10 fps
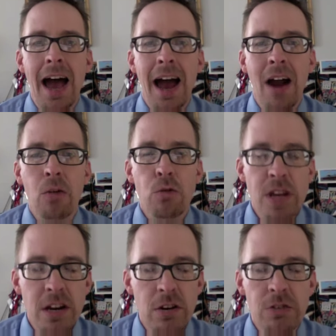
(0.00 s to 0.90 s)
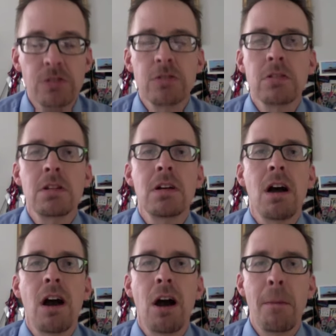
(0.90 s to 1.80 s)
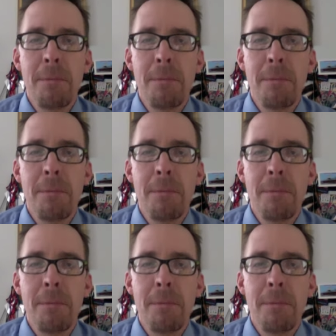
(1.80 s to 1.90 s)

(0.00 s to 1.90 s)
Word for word: our readers, our